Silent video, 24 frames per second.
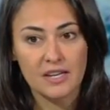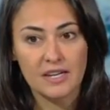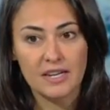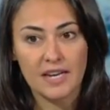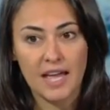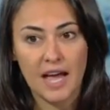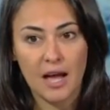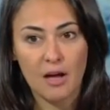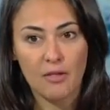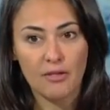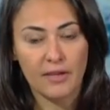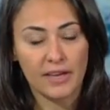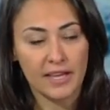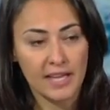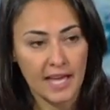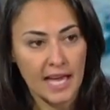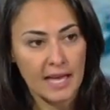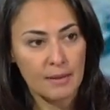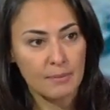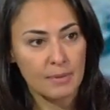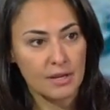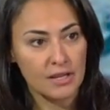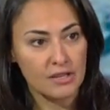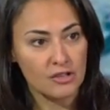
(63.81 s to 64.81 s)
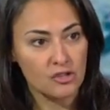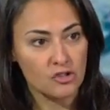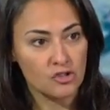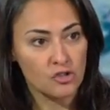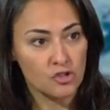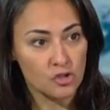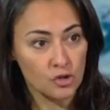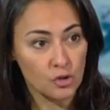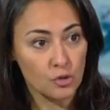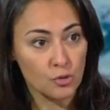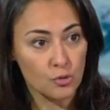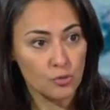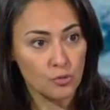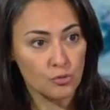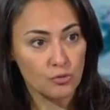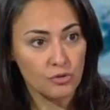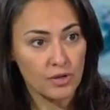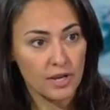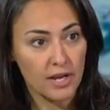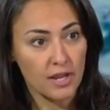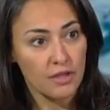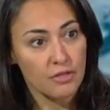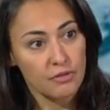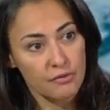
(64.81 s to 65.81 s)
Now, they came in
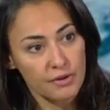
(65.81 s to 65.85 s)
June.